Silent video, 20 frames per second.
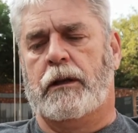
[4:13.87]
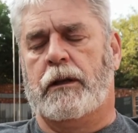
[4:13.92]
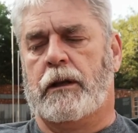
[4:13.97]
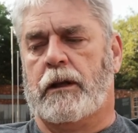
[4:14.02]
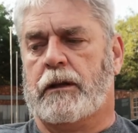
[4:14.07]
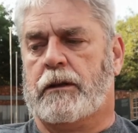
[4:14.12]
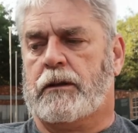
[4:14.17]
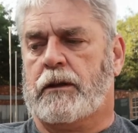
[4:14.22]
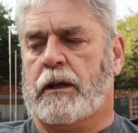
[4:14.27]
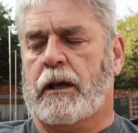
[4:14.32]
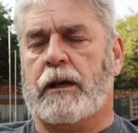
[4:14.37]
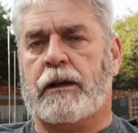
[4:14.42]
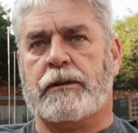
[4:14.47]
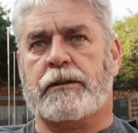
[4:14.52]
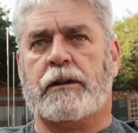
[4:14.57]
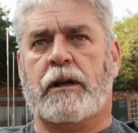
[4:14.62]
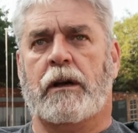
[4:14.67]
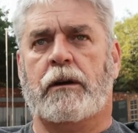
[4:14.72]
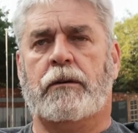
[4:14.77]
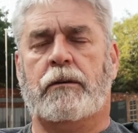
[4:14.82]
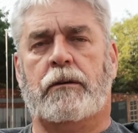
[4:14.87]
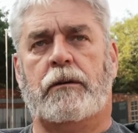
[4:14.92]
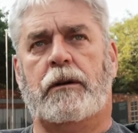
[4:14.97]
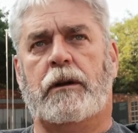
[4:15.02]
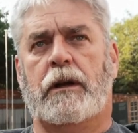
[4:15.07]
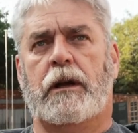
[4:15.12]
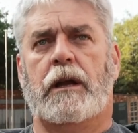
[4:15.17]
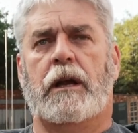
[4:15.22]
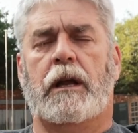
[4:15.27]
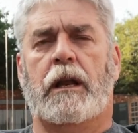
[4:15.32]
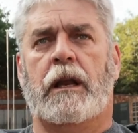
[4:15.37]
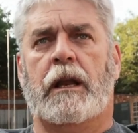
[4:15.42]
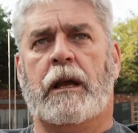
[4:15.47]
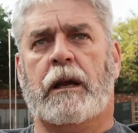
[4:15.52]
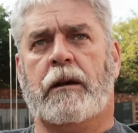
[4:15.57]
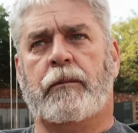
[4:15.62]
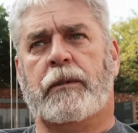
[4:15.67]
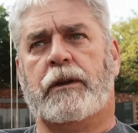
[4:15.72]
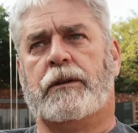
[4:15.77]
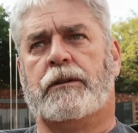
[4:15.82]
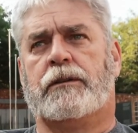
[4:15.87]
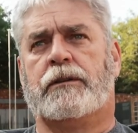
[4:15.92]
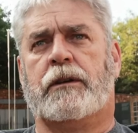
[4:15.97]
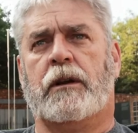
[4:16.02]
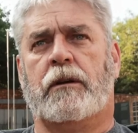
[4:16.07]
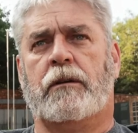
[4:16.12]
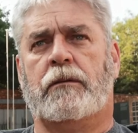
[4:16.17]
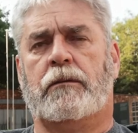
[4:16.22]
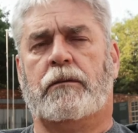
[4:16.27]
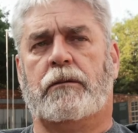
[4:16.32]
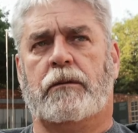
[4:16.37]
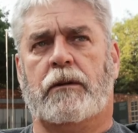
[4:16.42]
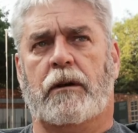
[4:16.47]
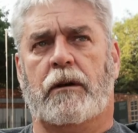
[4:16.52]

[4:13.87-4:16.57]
and there's no ligaments. So